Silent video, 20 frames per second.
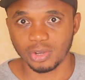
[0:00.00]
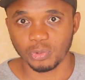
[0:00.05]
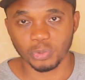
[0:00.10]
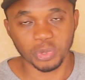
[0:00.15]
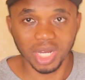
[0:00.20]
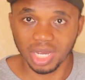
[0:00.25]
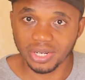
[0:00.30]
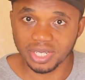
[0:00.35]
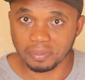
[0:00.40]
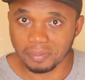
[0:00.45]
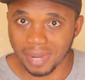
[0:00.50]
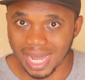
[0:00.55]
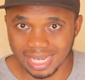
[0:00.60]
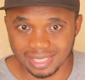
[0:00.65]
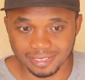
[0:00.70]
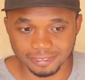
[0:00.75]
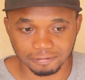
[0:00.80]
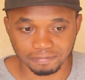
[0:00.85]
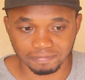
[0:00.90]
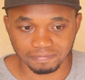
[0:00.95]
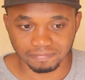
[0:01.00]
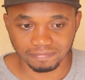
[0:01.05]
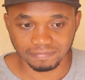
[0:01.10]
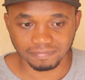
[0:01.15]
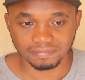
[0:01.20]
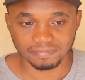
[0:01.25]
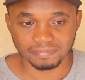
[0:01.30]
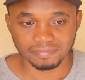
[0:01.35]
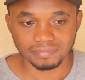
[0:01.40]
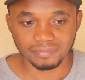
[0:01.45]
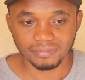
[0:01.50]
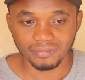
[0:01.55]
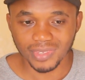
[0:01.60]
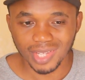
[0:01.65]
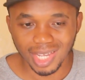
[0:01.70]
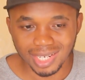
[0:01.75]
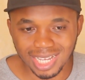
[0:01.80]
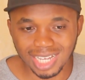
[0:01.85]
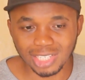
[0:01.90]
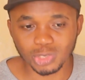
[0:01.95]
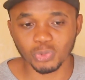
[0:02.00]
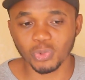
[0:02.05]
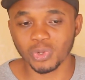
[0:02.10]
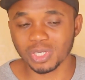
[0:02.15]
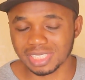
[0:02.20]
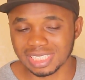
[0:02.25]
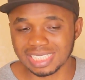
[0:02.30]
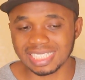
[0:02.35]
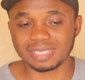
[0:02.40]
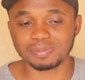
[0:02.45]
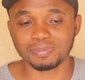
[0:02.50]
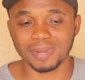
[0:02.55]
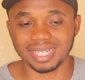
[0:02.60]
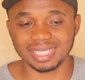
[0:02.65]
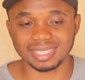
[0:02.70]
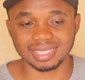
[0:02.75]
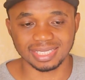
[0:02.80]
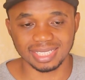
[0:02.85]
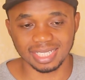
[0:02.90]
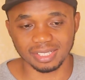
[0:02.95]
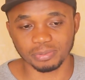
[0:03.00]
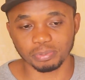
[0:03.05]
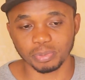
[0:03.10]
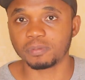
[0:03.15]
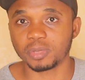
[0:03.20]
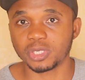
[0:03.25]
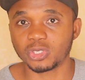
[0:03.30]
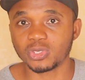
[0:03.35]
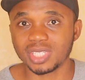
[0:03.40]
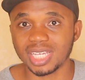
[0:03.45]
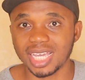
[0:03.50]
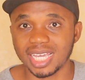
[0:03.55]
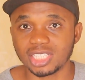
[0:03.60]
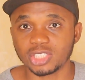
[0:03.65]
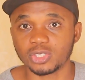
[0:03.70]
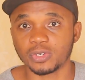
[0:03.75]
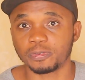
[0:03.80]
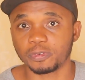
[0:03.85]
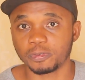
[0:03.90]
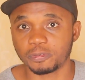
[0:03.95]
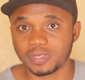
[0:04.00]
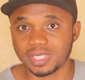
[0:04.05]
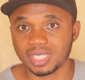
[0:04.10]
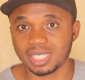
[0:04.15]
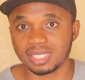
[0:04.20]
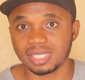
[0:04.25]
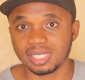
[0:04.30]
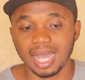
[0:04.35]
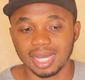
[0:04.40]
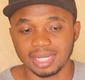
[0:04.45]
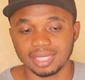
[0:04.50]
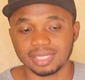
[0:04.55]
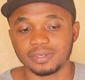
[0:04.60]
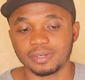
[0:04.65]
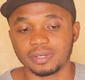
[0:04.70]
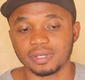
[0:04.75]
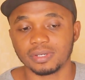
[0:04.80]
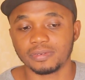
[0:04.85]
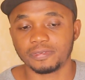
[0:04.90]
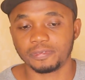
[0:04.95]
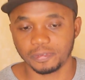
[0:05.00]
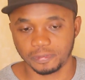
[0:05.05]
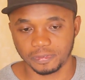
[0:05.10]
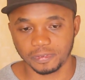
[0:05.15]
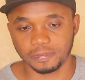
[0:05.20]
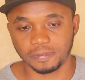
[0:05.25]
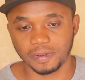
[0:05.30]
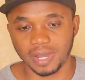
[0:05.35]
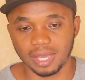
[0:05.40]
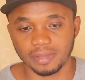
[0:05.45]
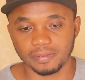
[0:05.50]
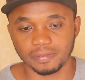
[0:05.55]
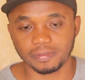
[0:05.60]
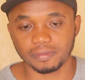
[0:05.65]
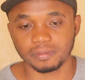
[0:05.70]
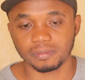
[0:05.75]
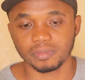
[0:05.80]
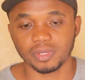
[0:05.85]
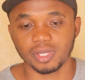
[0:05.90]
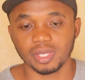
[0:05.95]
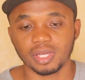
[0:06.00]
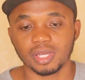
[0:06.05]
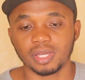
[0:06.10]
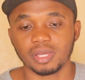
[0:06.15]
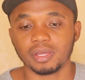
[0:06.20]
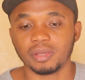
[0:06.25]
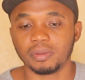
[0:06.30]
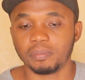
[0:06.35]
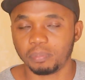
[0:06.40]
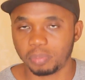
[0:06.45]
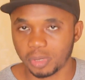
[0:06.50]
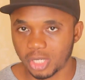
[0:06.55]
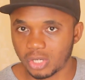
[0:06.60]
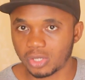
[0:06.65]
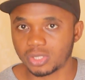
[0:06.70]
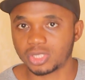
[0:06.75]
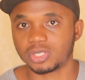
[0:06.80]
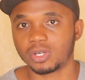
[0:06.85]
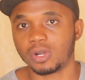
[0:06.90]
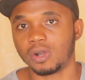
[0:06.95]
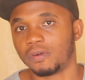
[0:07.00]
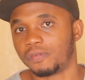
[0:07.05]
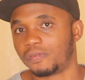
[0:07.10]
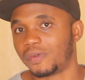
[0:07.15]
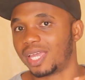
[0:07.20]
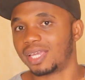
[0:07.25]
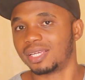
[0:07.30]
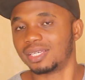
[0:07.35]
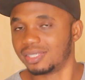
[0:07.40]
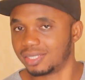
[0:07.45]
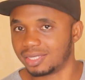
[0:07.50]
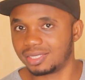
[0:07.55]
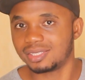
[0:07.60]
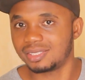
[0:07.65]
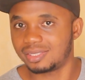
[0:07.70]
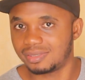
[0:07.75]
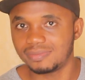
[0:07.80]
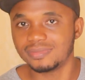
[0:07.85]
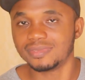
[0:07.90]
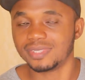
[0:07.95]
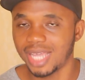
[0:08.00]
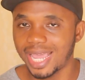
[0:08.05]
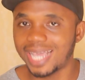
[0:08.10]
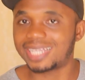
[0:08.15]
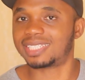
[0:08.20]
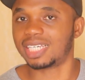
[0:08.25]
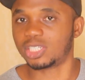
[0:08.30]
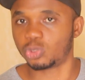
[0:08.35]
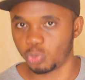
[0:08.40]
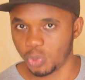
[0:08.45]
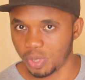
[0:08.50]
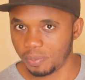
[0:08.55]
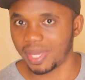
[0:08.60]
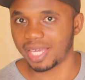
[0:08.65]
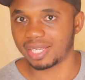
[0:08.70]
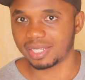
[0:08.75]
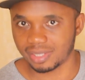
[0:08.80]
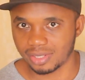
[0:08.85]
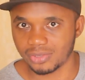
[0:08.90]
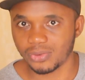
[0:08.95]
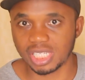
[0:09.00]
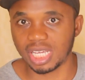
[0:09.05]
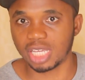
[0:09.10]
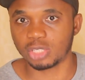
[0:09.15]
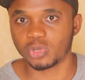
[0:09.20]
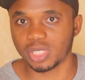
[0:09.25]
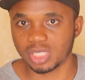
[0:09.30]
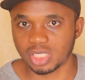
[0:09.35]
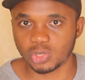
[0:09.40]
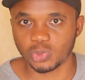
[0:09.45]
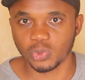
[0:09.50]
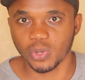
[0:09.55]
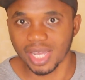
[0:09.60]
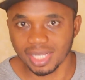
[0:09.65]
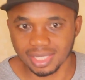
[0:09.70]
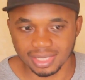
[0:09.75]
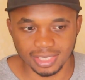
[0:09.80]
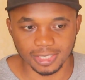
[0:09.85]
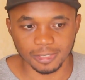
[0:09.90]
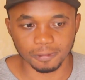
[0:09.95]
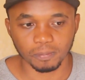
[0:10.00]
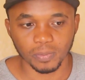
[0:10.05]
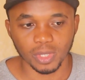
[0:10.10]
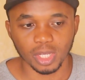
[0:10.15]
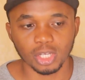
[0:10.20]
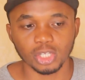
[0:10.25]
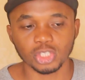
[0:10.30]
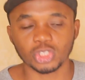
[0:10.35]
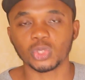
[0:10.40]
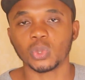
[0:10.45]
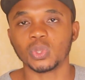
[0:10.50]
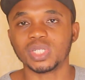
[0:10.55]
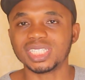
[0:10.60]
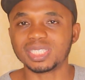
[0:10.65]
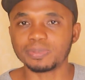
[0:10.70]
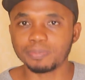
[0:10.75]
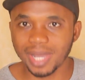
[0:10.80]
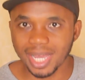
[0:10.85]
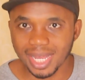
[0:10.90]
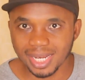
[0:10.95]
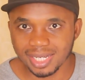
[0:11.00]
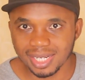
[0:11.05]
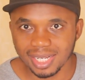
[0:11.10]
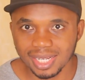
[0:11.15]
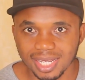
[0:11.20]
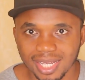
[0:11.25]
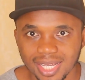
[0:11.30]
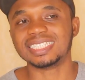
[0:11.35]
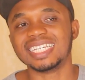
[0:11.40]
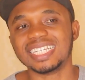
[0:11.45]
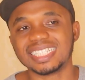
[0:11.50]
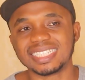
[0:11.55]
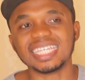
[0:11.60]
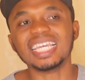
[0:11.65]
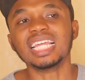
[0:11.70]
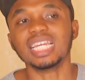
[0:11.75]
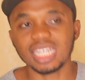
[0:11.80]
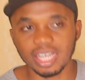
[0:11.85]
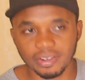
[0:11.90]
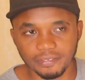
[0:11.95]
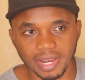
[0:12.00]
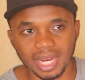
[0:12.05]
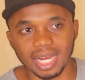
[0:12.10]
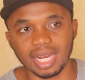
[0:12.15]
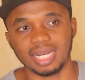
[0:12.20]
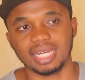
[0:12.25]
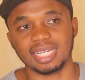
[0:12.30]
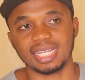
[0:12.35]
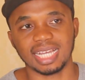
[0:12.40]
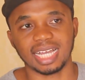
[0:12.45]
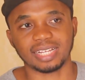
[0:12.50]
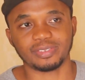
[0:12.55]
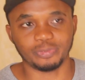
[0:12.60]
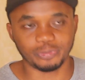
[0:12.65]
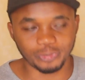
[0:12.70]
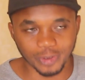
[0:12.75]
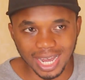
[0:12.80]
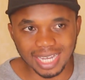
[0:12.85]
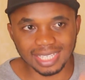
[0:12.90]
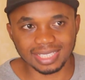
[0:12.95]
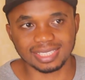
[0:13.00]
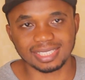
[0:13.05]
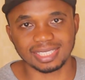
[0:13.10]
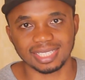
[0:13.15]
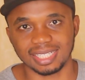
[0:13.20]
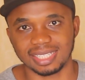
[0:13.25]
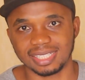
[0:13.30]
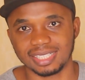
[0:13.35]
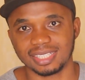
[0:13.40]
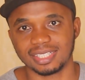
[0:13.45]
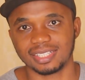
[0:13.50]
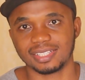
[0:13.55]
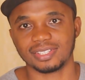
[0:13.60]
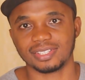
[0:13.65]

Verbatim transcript: without a man. That's what this man is saying. Between the ages of 15 and 55. Because of excess women in year 2020 so this man is indirectly advising